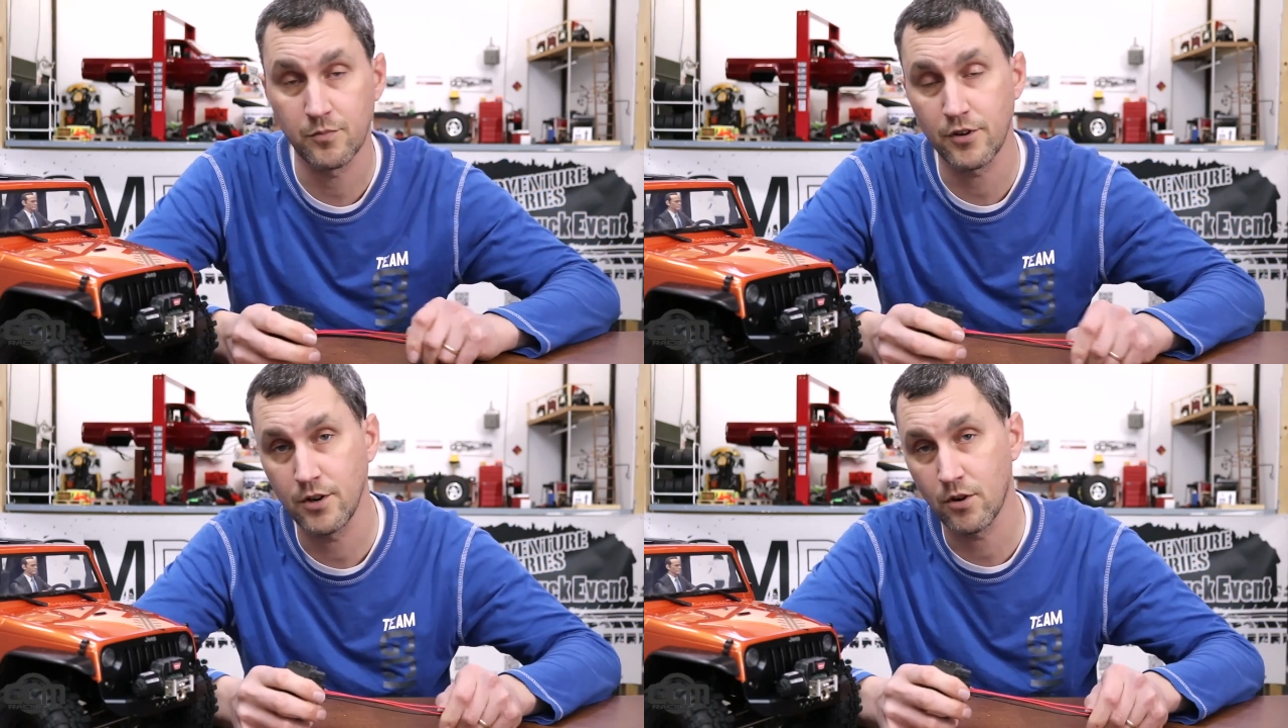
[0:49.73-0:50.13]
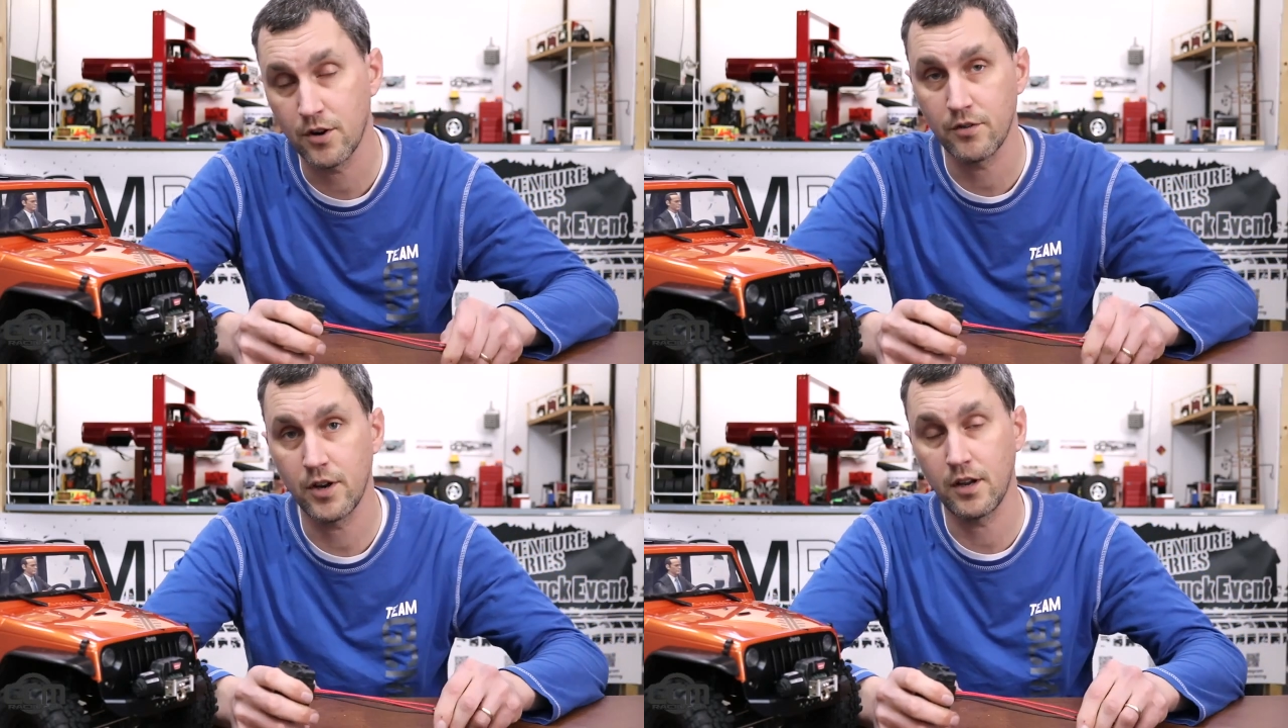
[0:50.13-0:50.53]

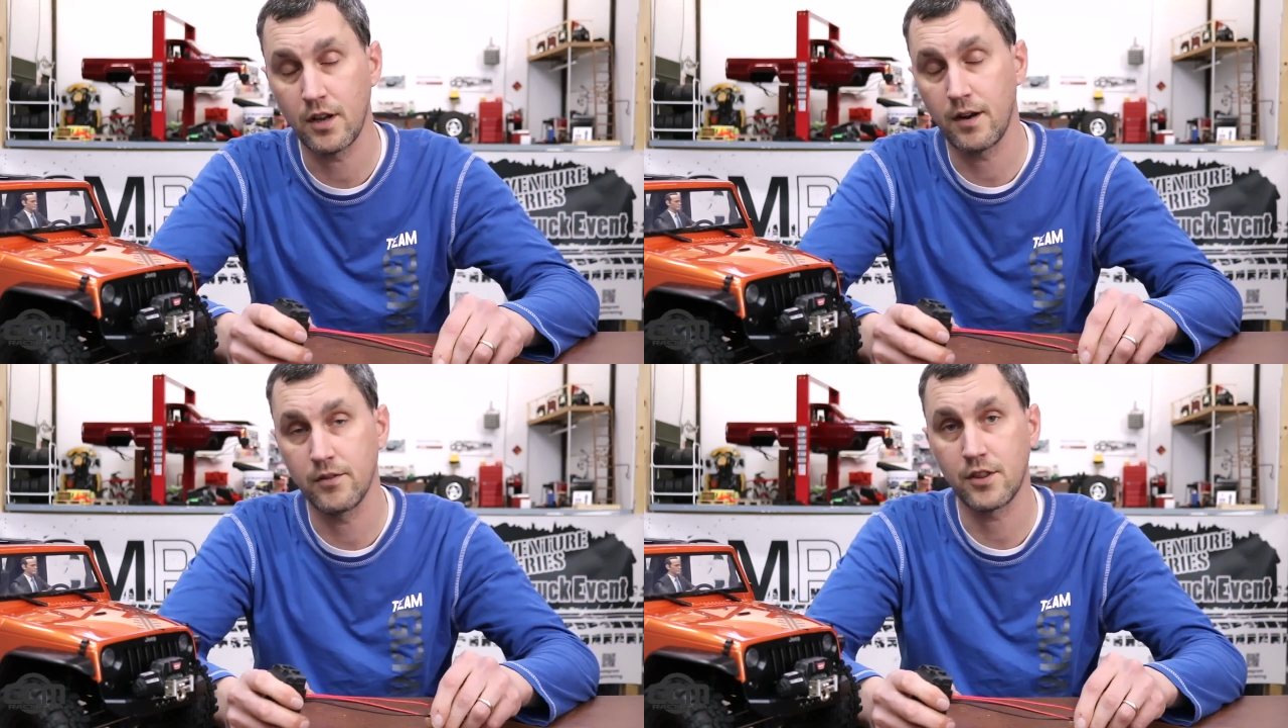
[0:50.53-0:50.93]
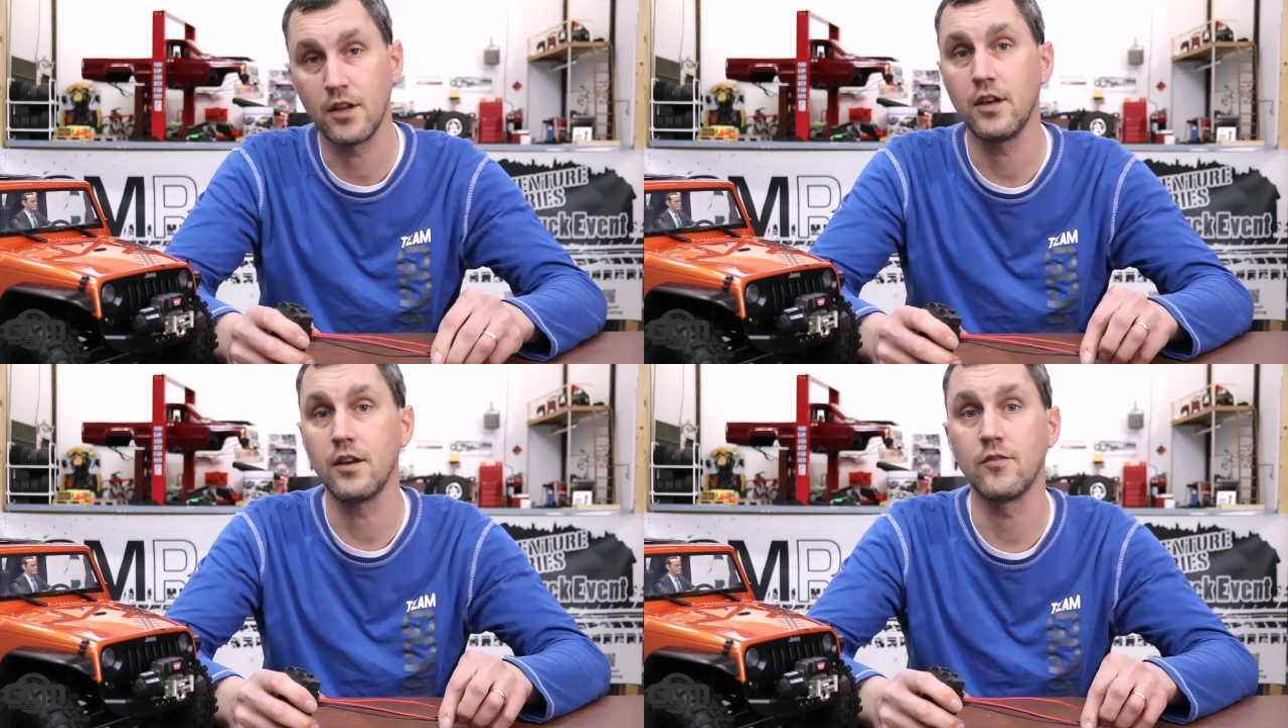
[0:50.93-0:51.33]
pre-ordering
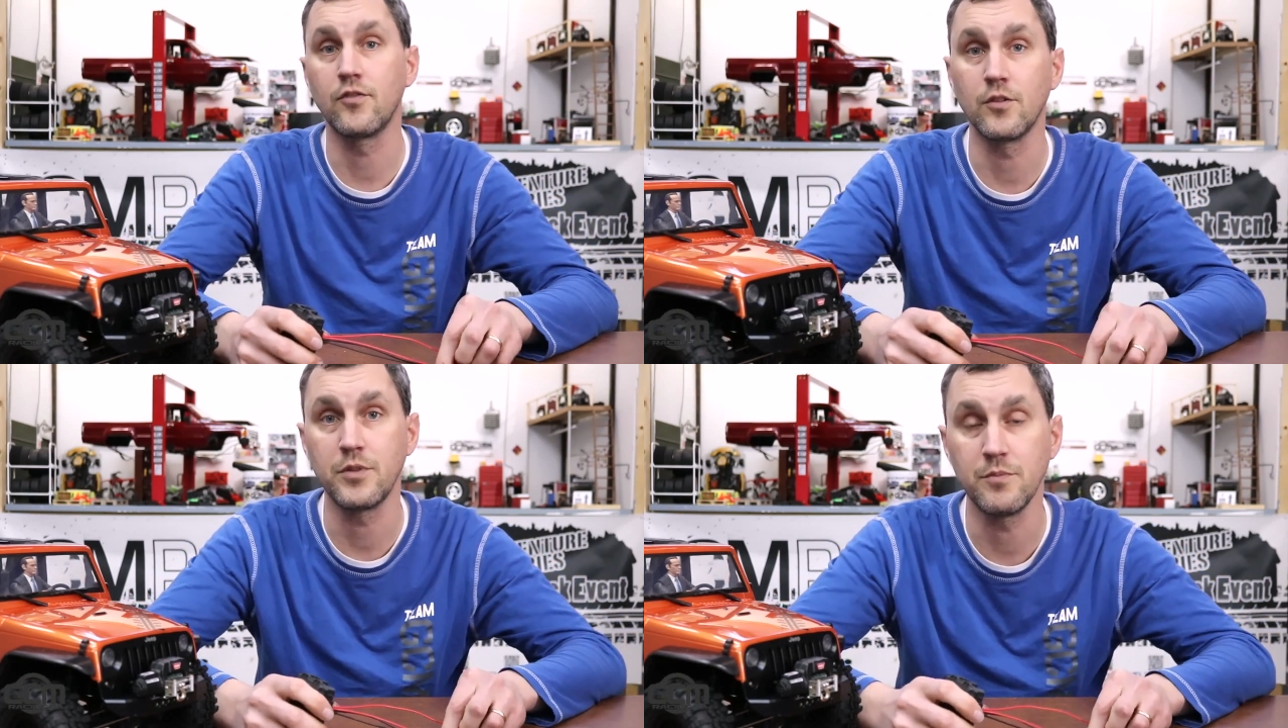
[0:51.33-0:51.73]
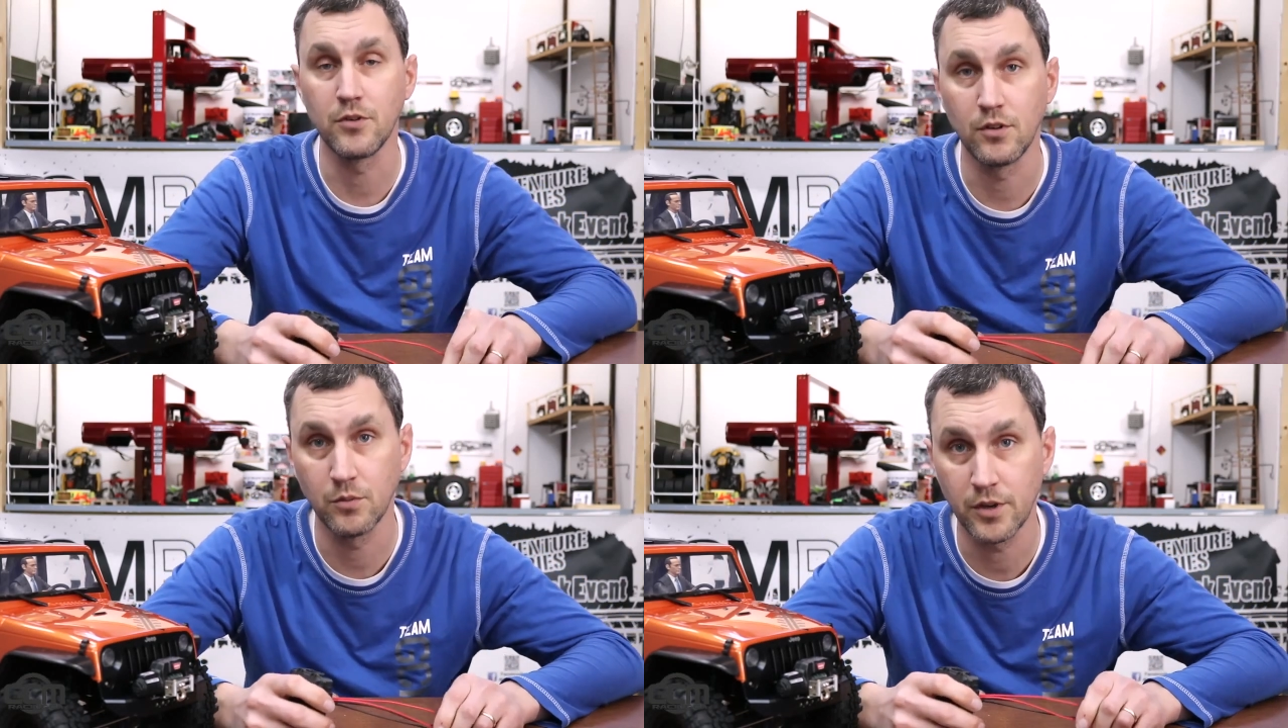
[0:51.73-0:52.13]
everything for people,